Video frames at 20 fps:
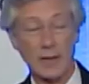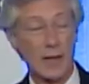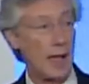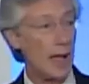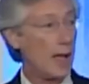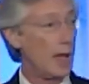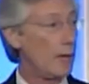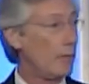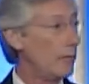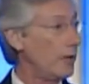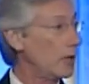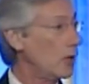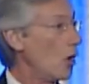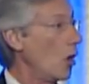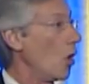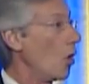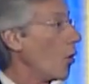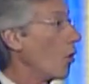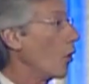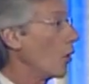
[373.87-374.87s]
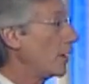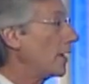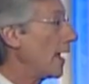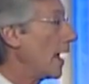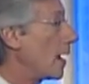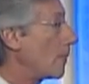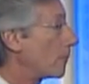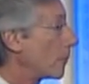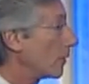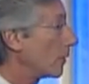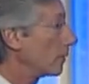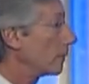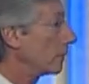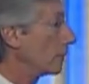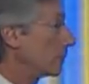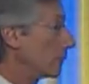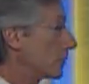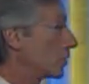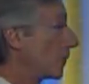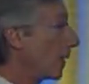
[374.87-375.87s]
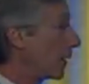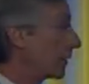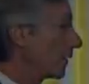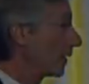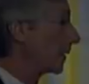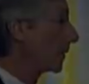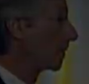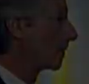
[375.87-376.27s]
to hiring or capital spending.